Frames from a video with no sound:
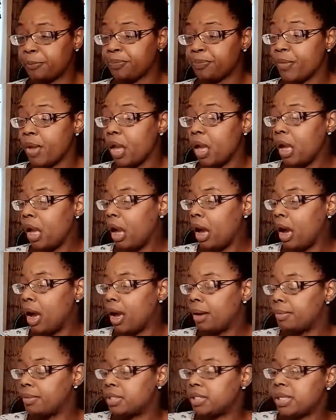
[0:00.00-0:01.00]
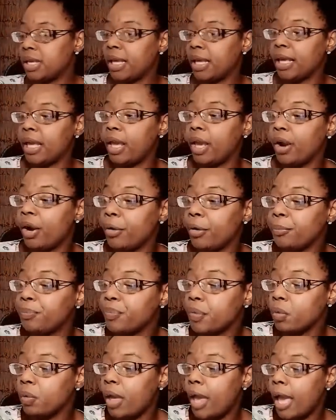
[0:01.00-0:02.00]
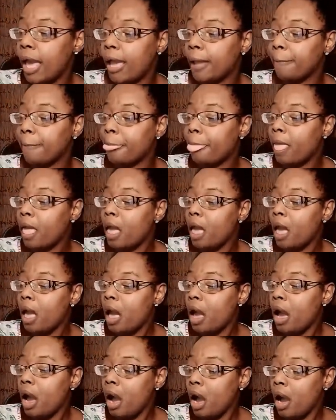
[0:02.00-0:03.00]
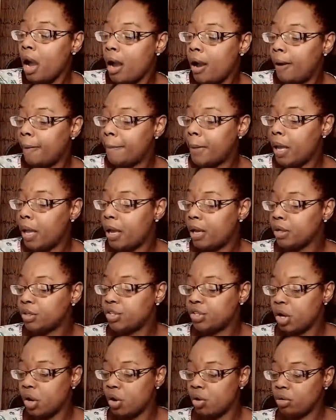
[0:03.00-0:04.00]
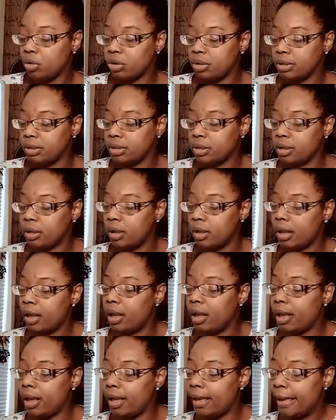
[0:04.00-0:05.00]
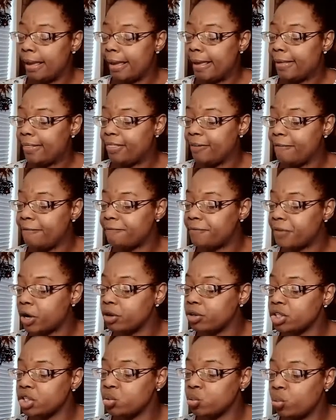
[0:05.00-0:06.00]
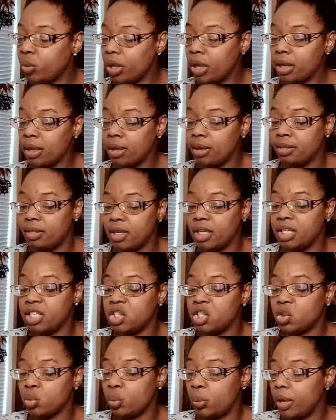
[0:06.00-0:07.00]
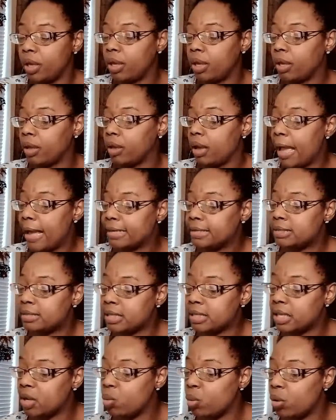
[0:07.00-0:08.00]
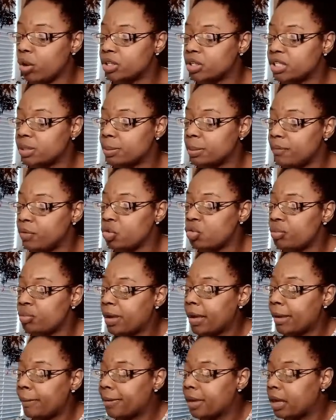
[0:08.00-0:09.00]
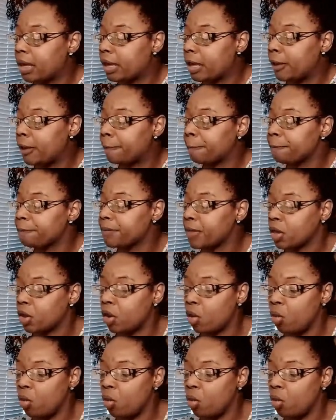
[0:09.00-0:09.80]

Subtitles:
I'm seeing here, okay? So the first week, this week, I see where some of you may be going through